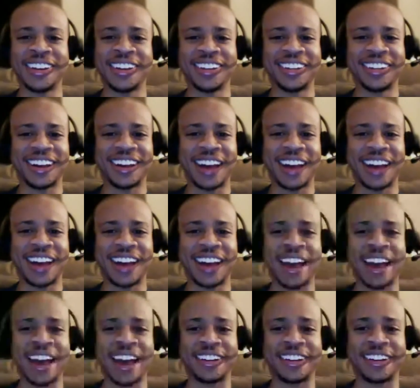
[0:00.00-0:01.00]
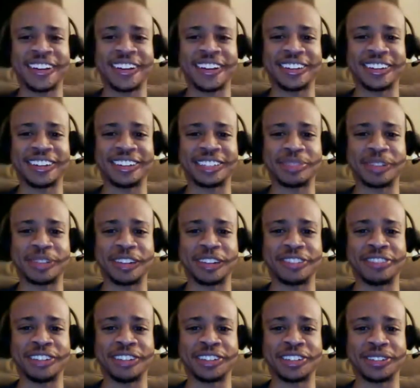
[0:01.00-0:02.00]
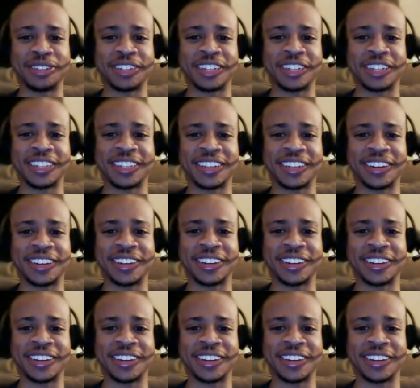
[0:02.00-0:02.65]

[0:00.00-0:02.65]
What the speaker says: I have on here some of the original Sin stuff.